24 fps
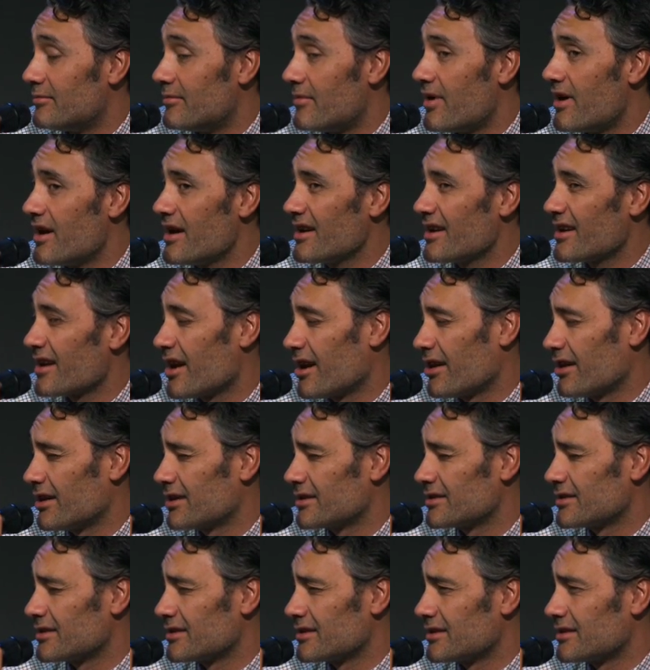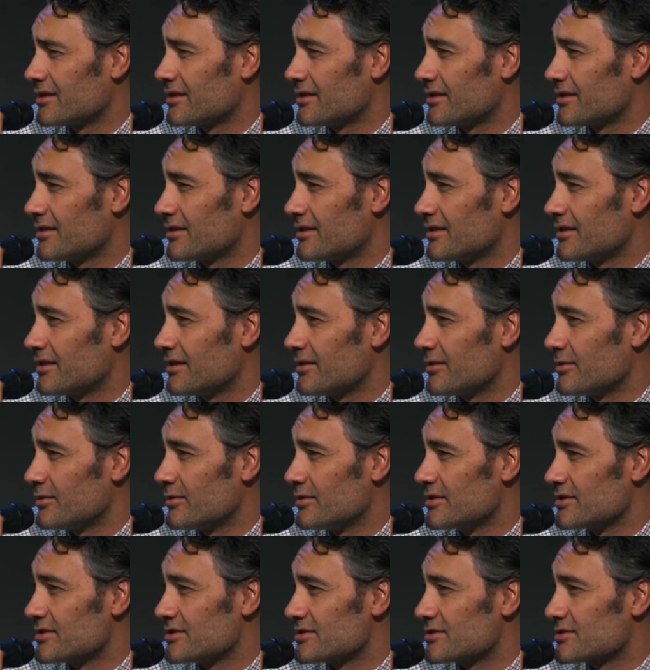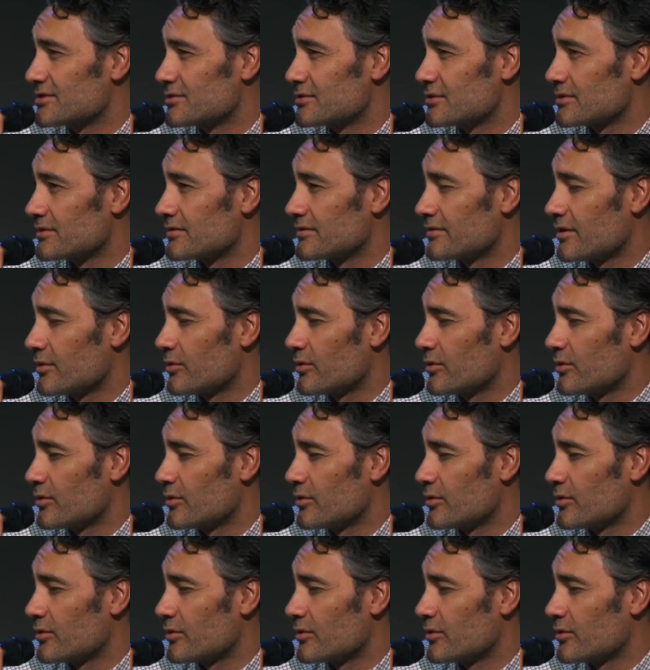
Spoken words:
My character is sort of,